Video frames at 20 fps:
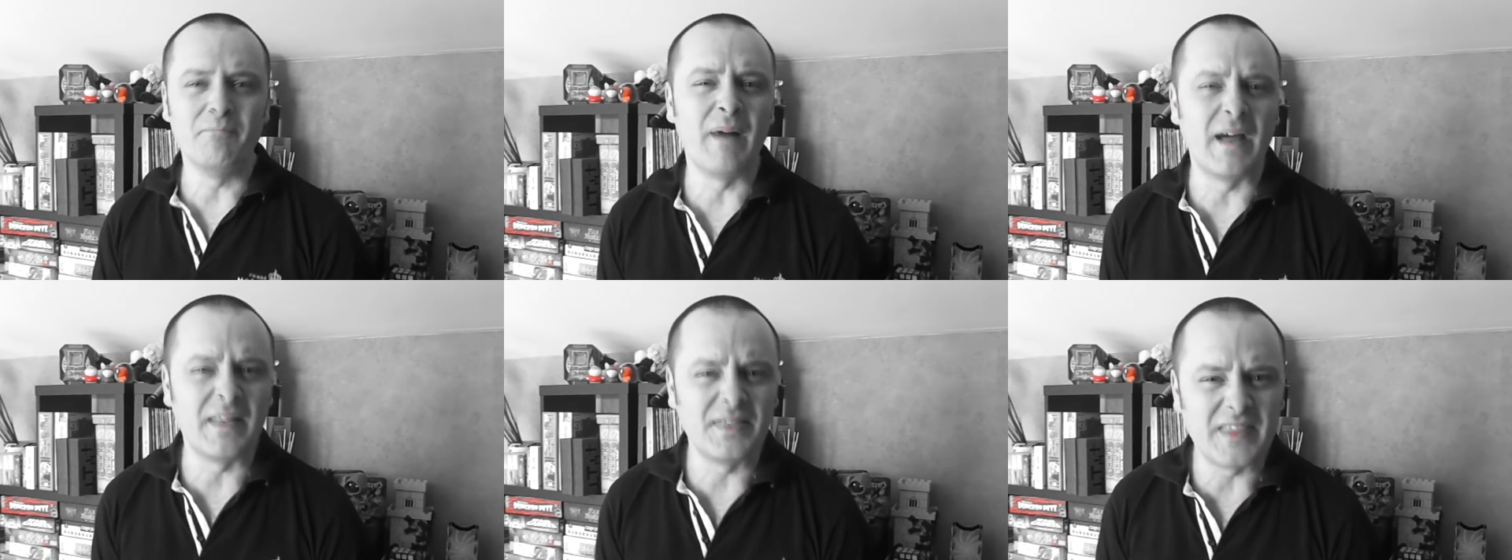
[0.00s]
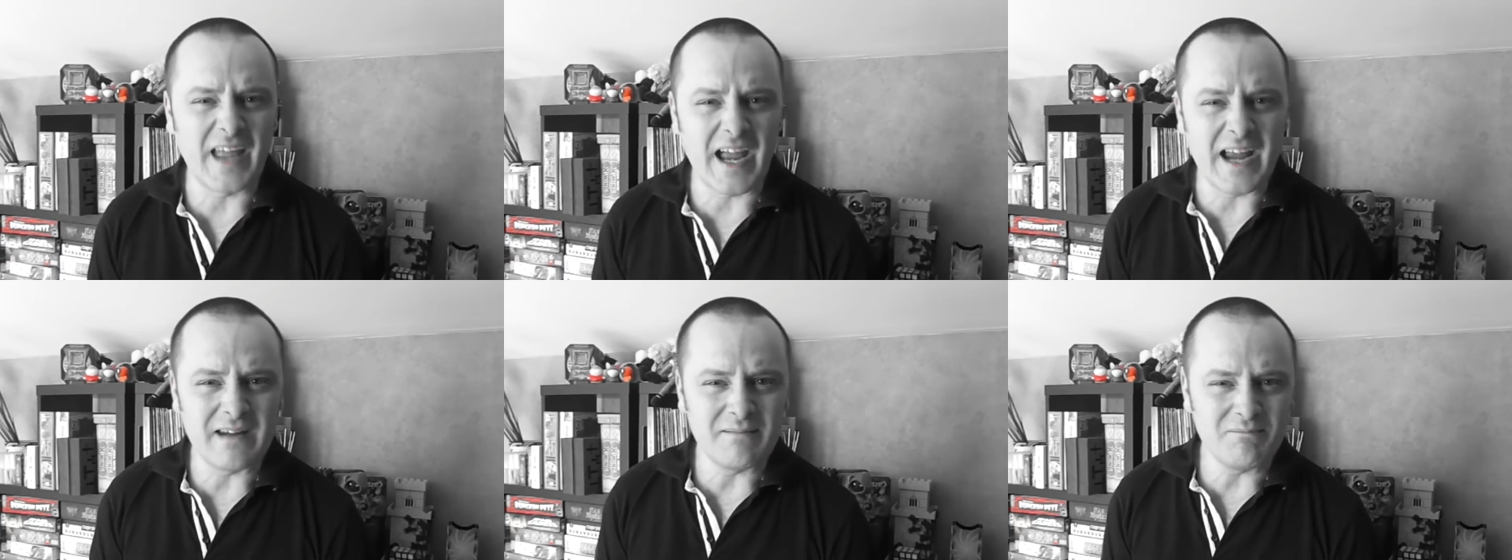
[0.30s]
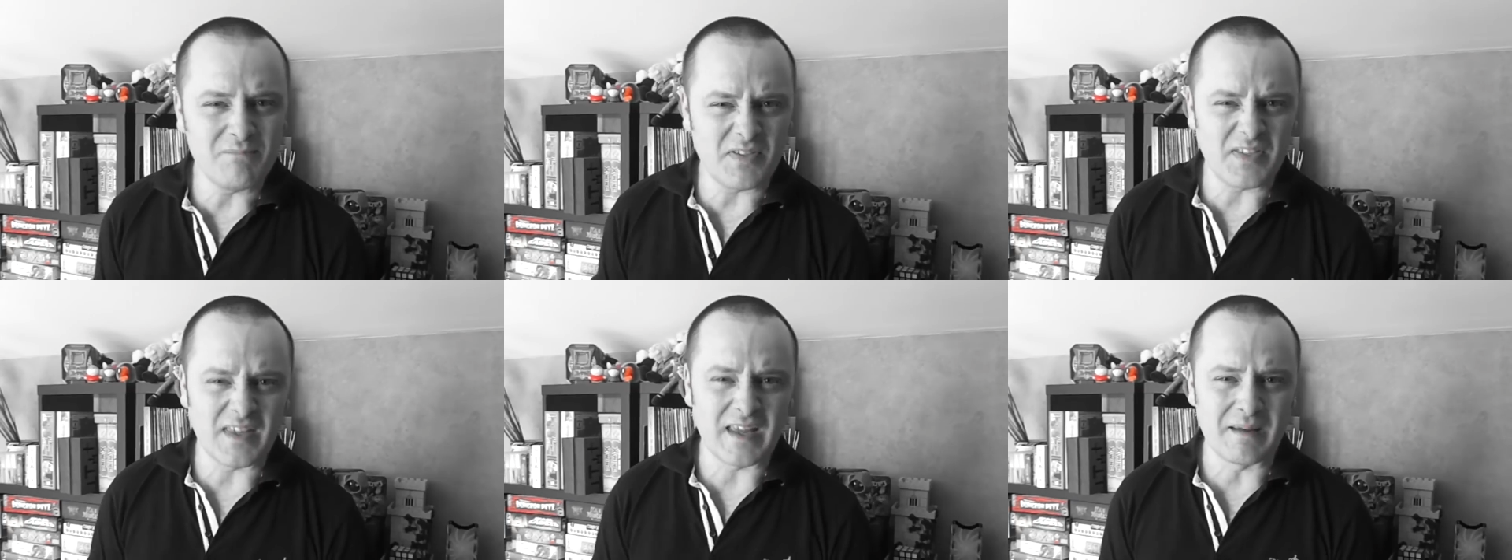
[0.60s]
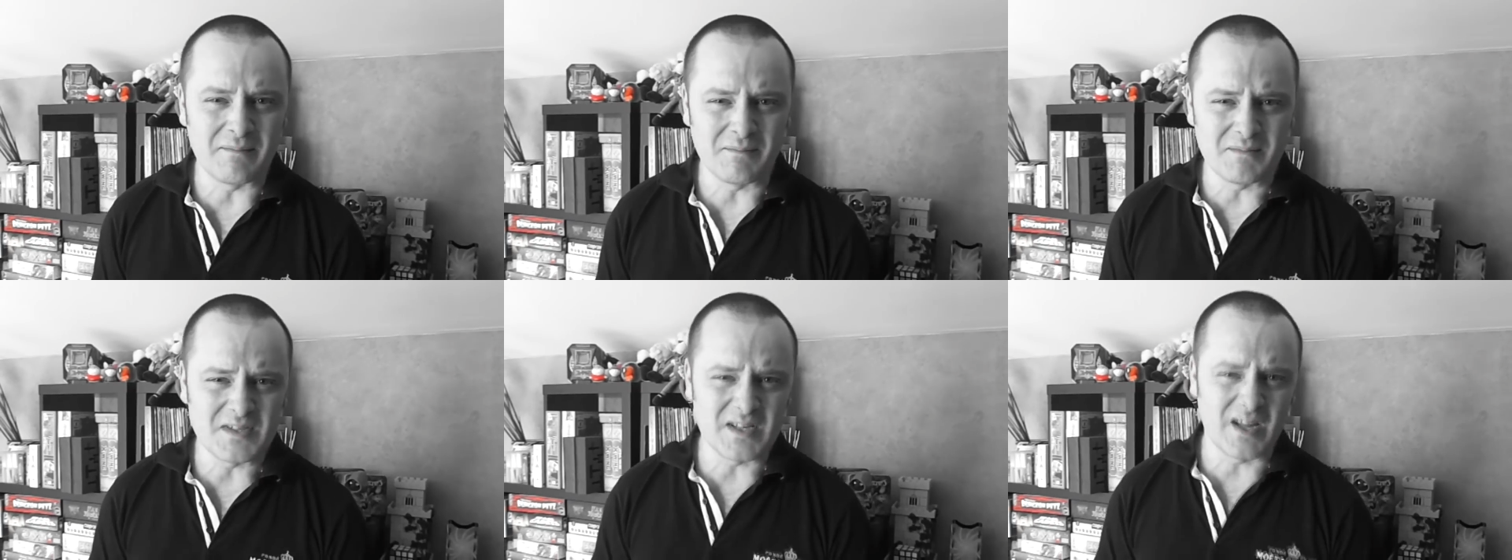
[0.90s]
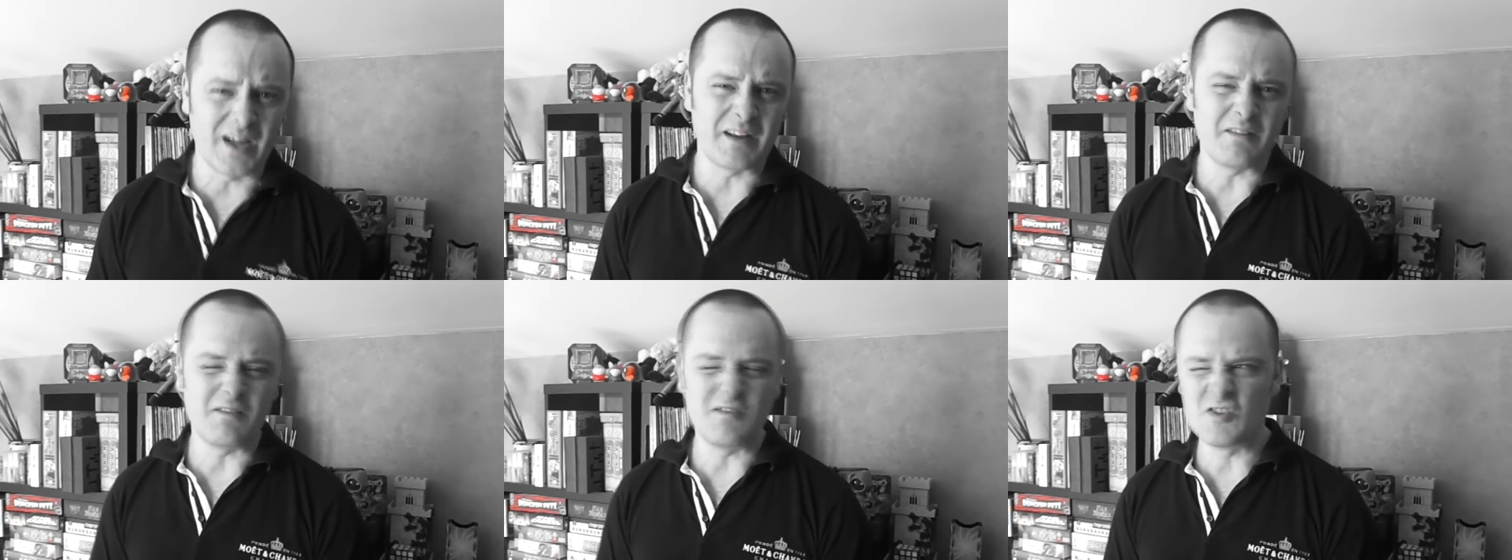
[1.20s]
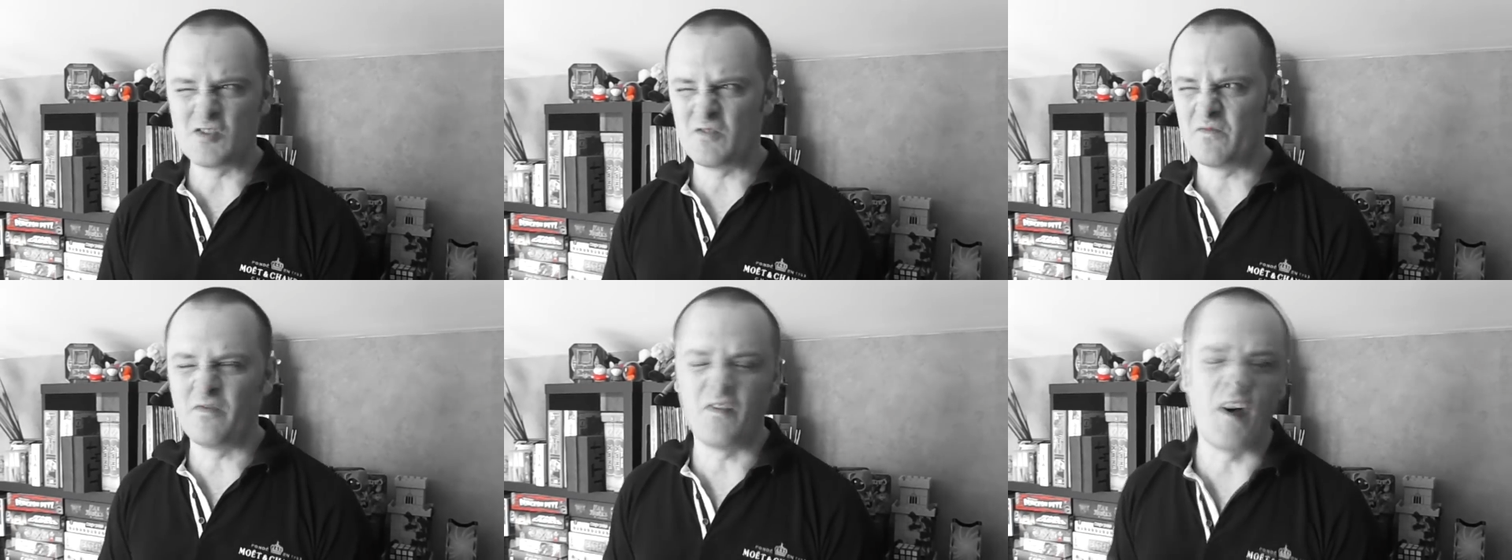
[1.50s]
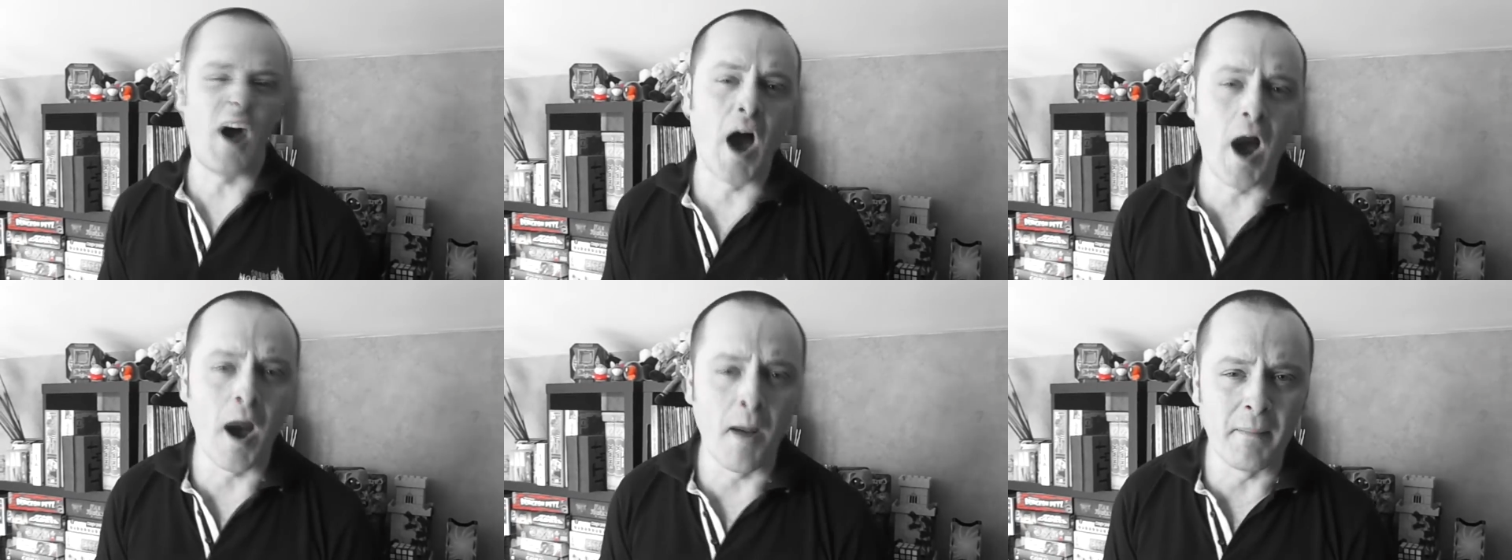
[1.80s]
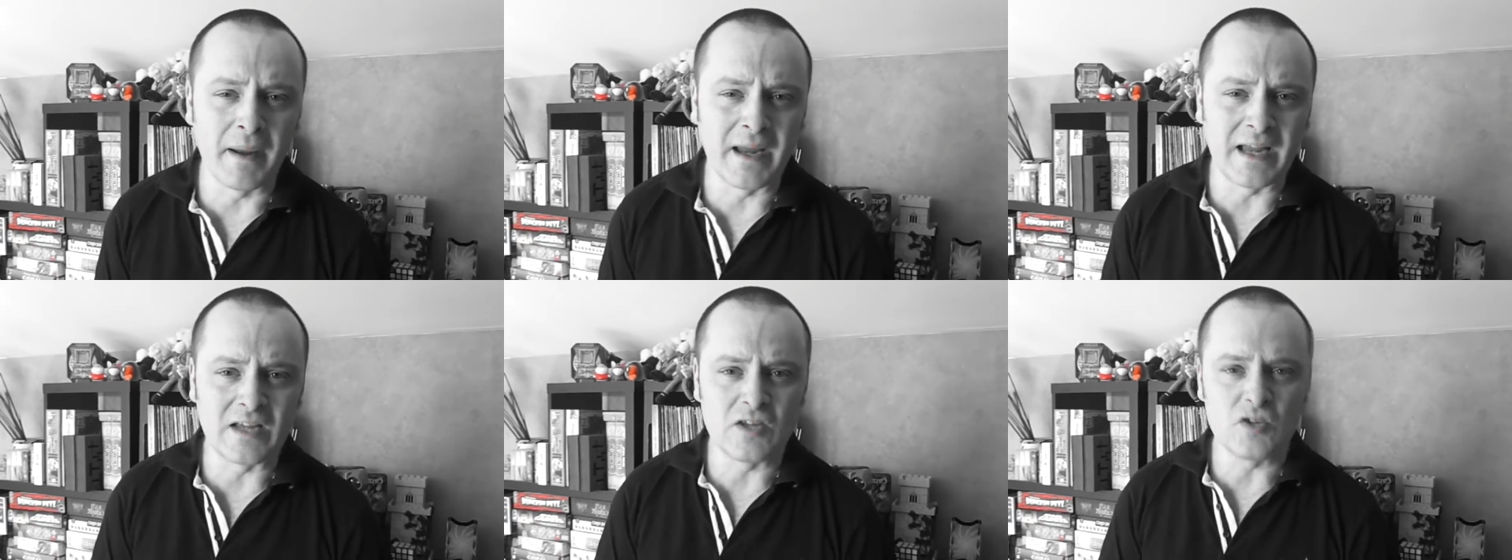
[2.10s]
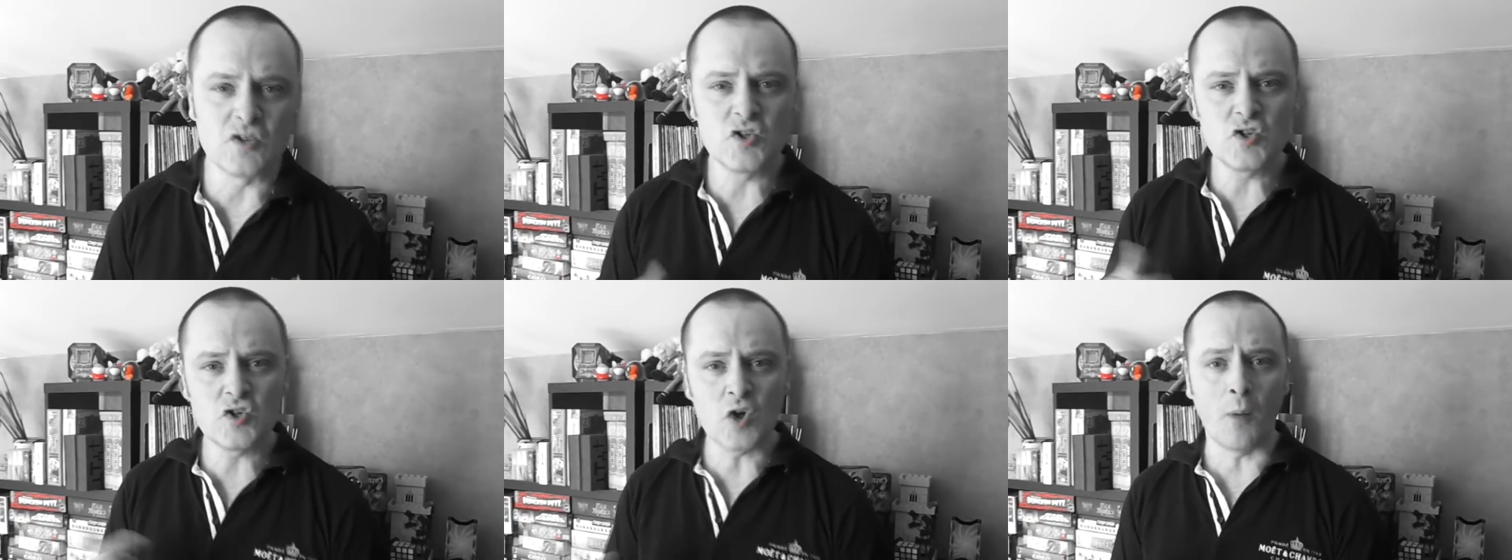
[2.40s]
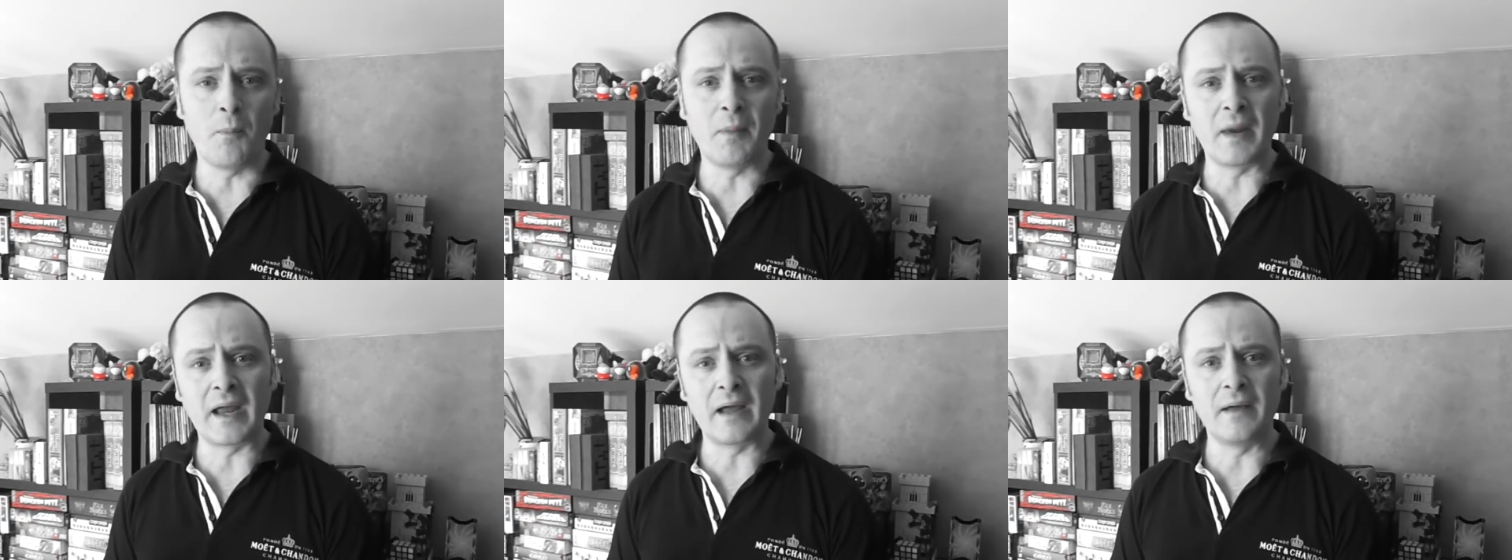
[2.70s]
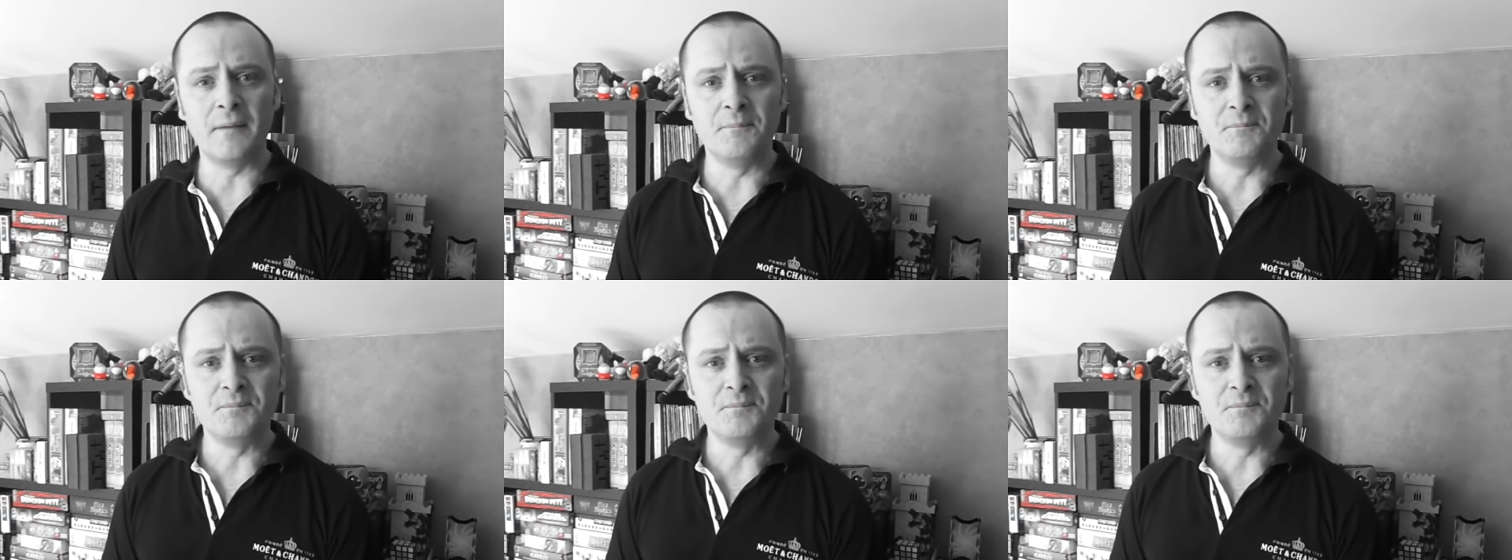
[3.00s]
mundane things like farming and shopping.